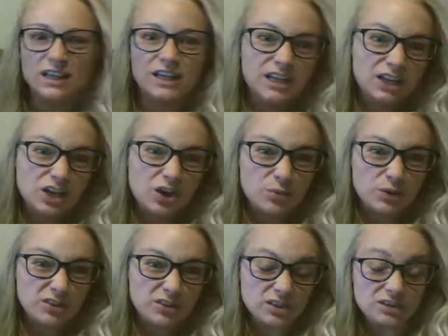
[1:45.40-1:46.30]
You know,
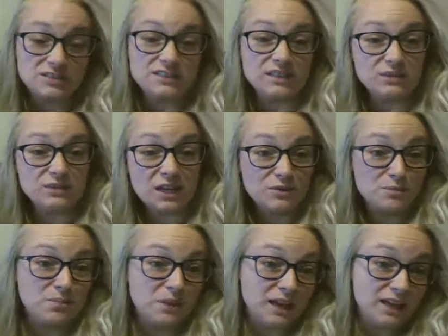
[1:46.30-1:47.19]
boys and girls, sometimes
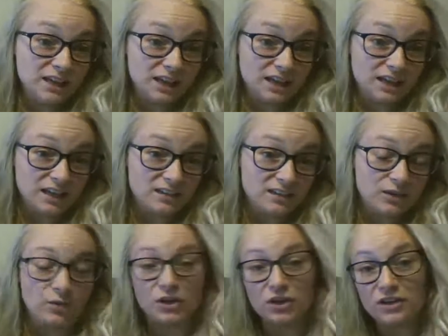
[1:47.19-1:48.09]
baking
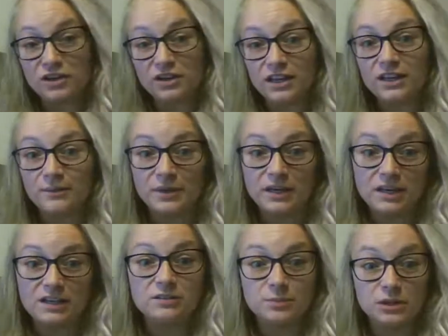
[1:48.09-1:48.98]
or cooking can be an
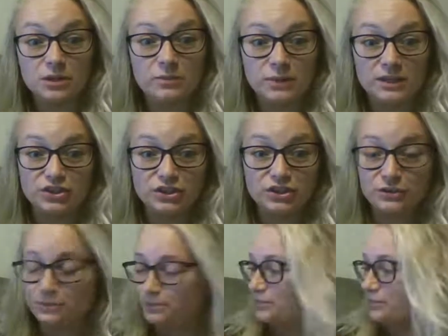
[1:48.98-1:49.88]
experiment
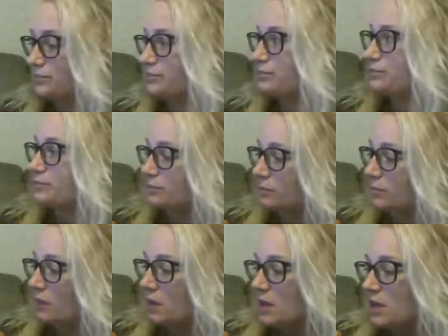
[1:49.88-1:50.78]
too.
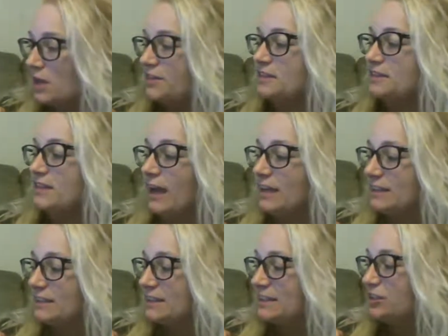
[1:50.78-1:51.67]
The
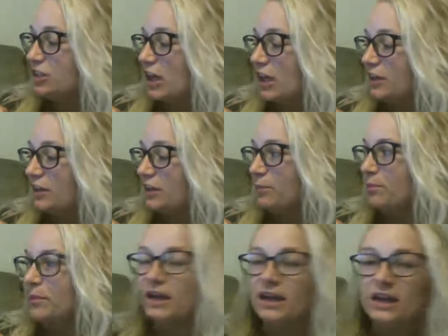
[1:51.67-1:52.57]
scientists check the
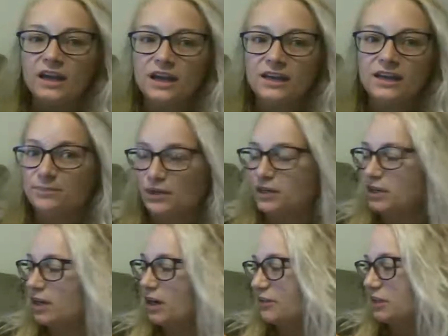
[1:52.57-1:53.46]
big
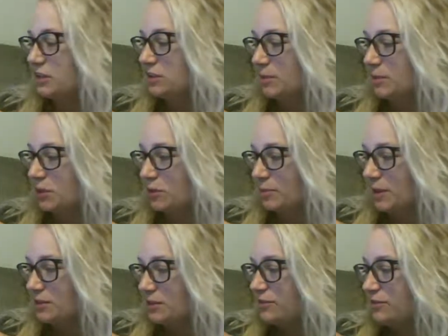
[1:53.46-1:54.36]
book of
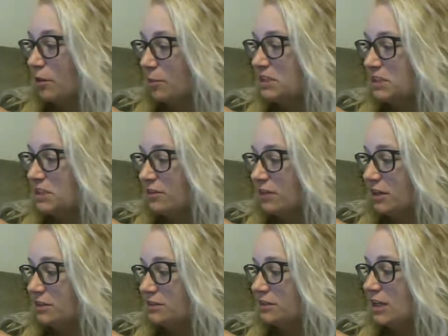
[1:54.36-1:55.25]
experiments for
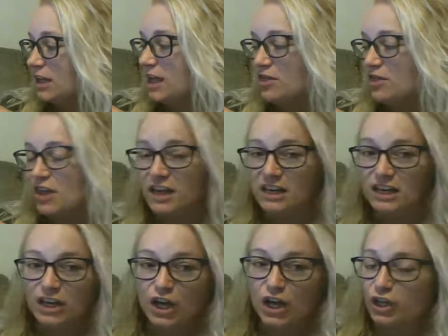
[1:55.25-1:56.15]
materials. They
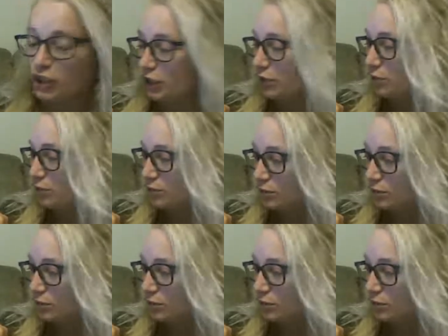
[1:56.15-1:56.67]
need glue,